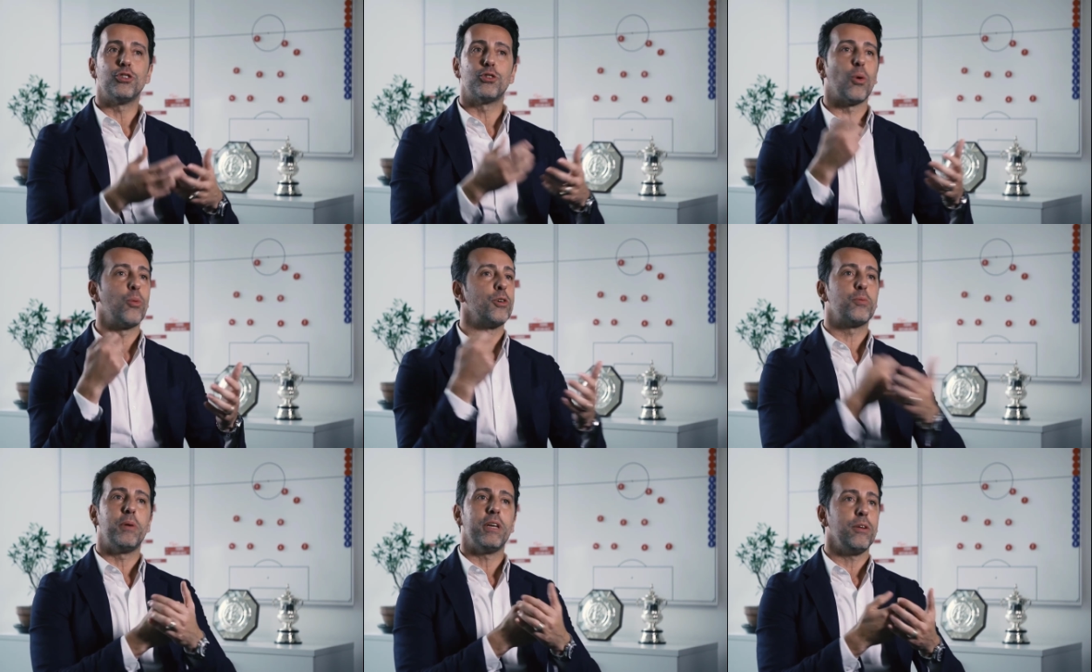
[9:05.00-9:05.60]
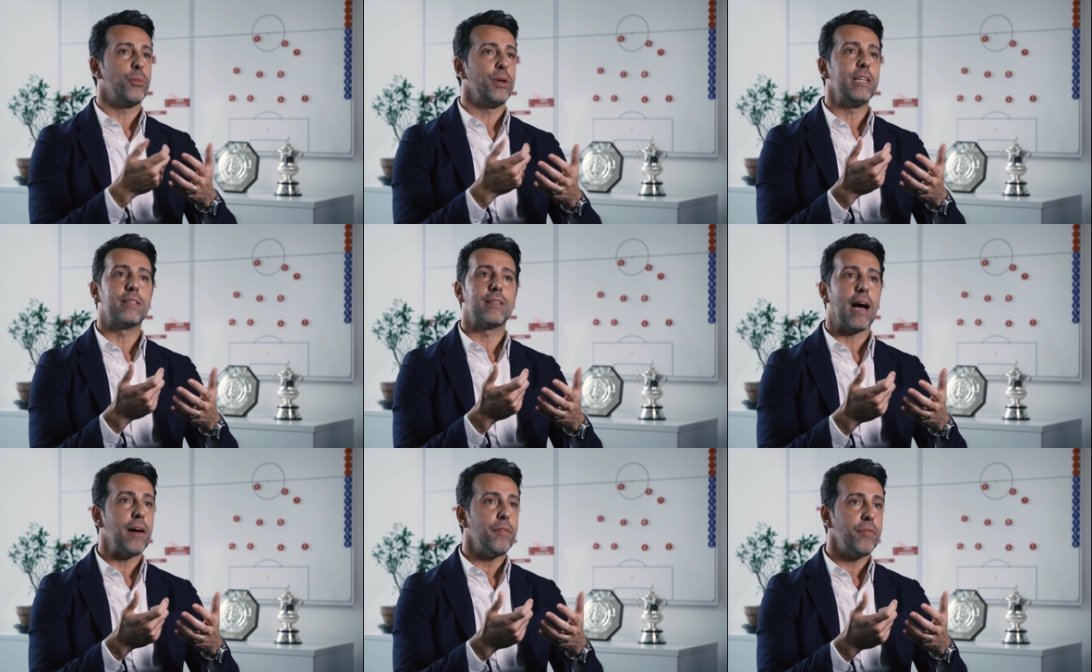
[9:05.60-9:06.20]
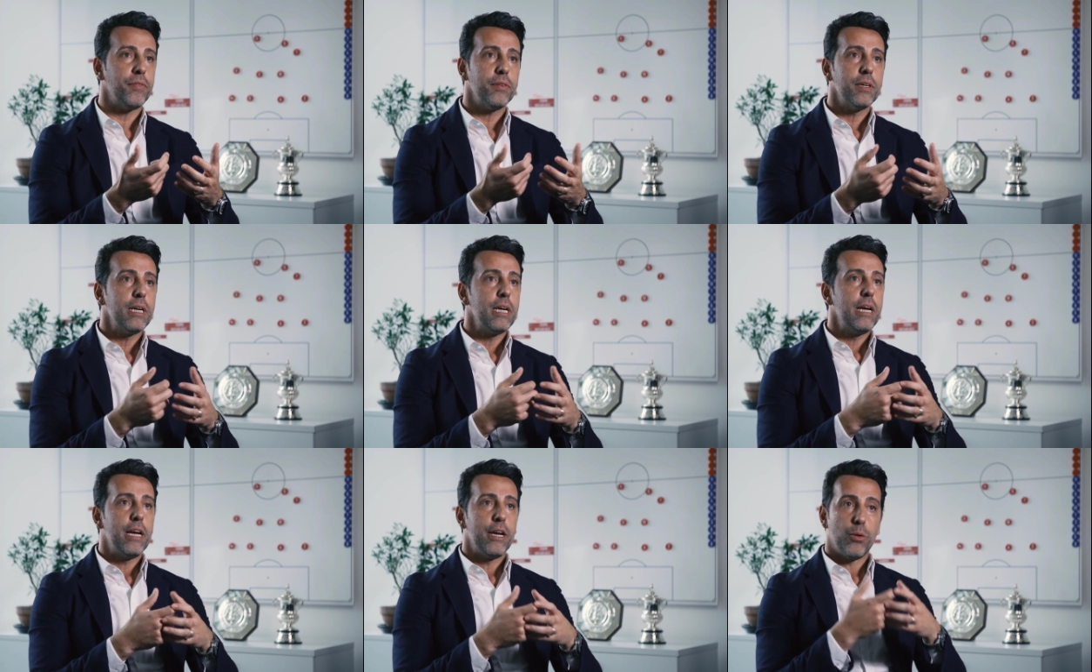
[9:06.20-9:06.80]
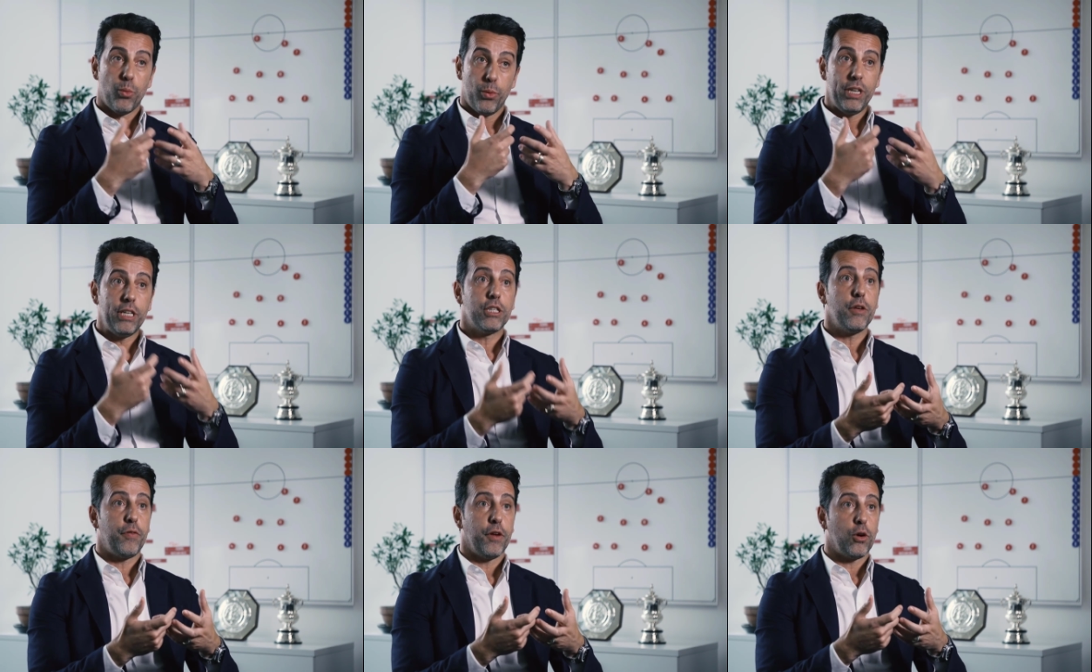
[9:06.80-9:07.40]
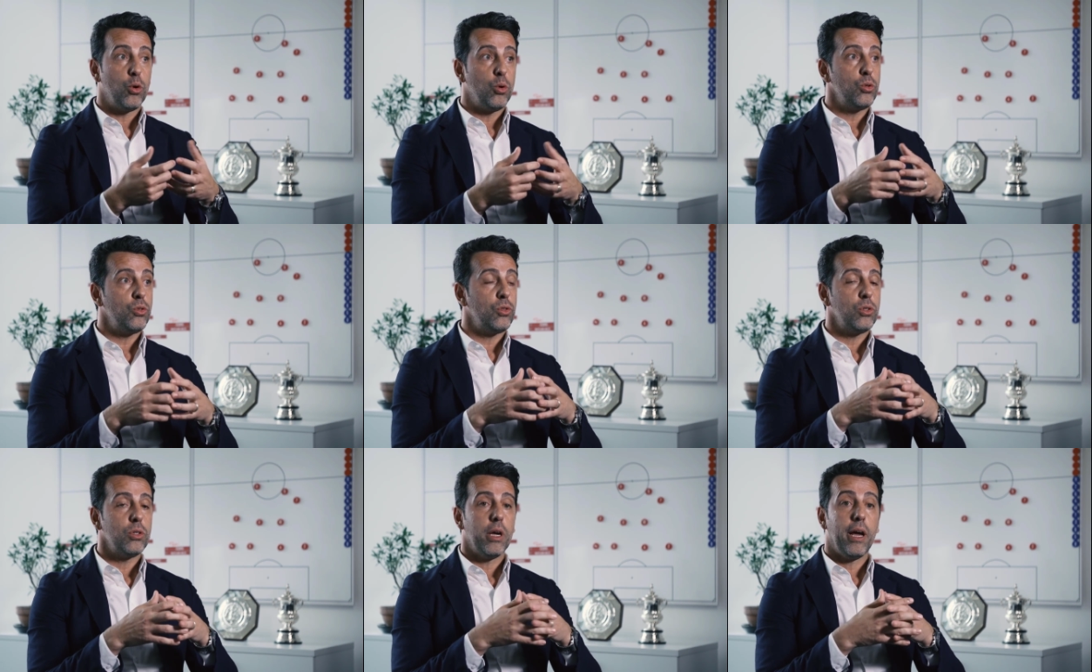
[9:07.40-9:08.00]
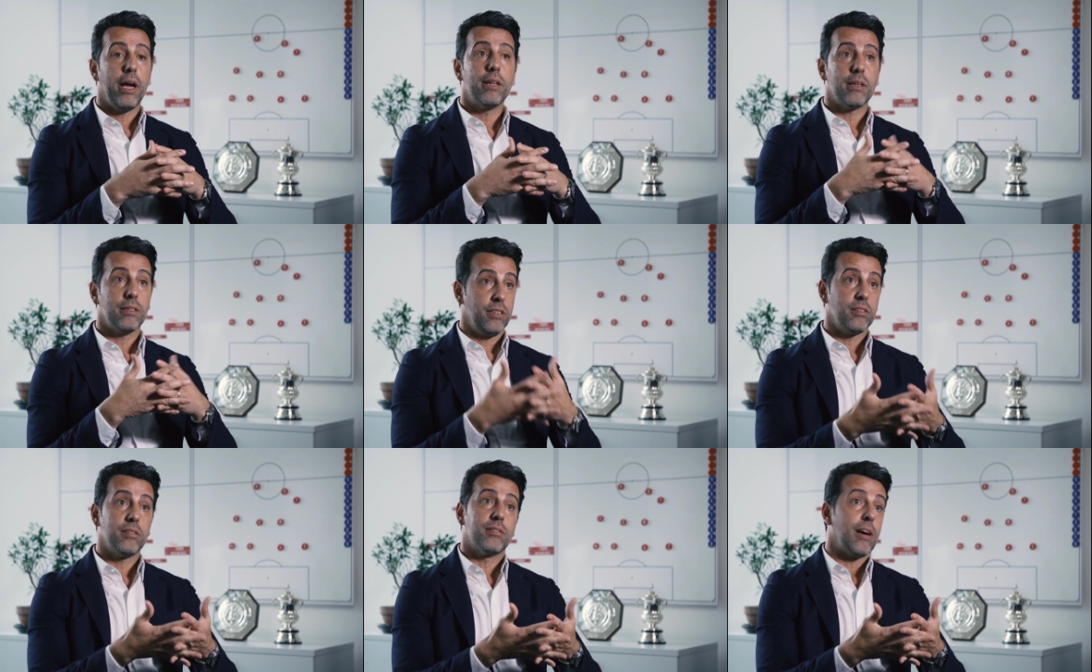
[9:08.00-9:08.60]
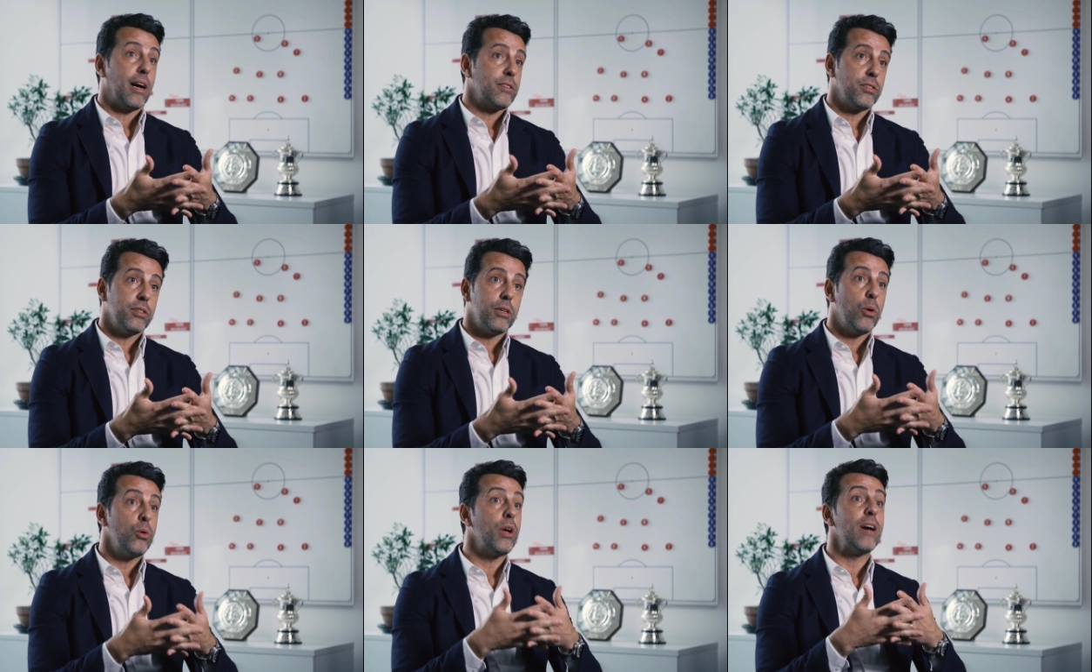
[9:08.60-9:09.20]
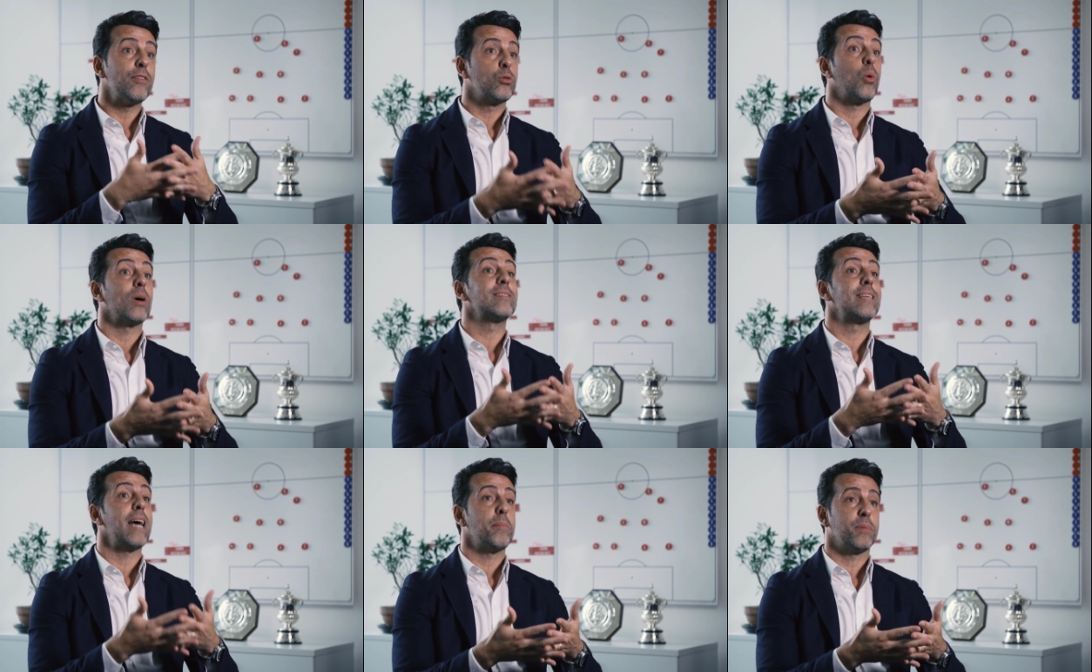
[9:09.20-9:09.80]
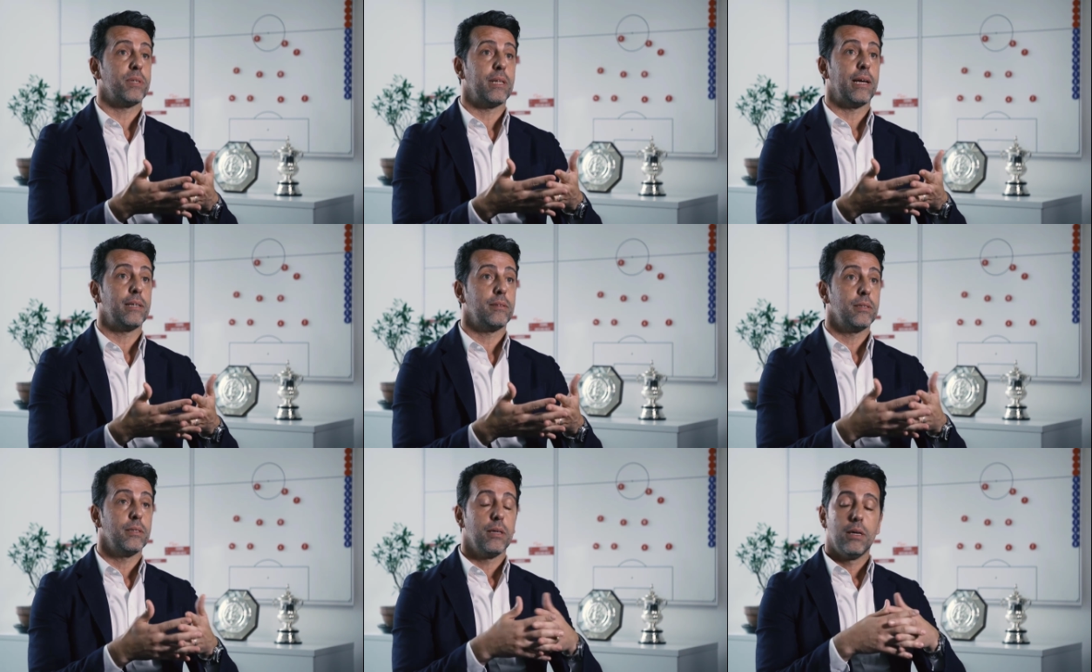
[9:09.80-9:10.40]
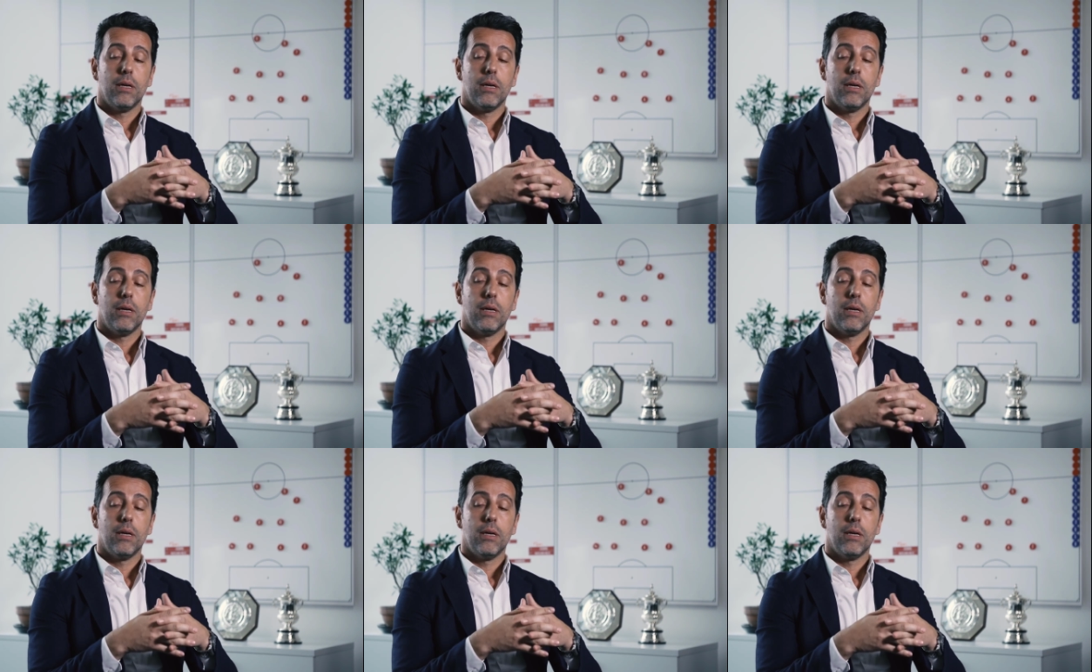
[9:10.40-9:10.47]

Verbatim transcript: is always being really tough, really difficult, and that this is Arsenal. We have to accept that.